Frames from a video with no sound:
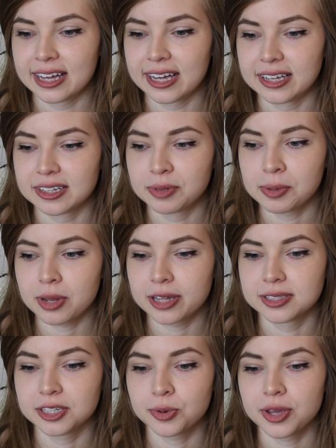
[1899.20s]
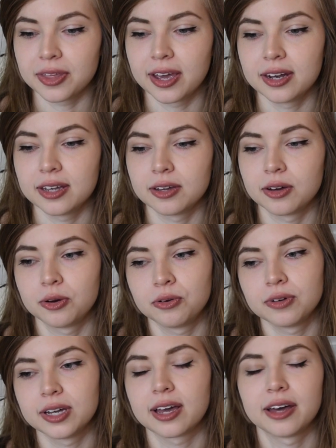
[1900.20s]
it became a lot to deal with, and it
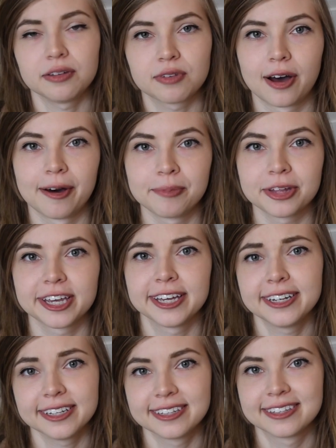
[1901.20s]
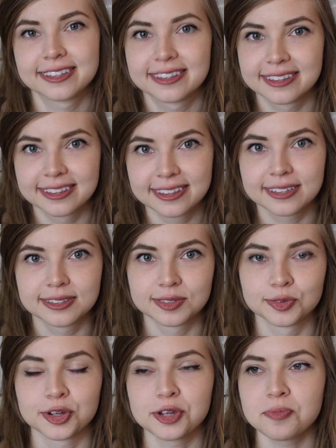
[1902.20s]
kind of complicated the
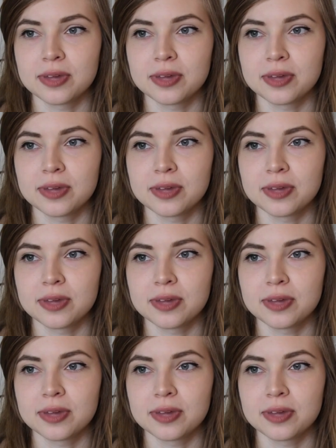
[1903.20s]
stream.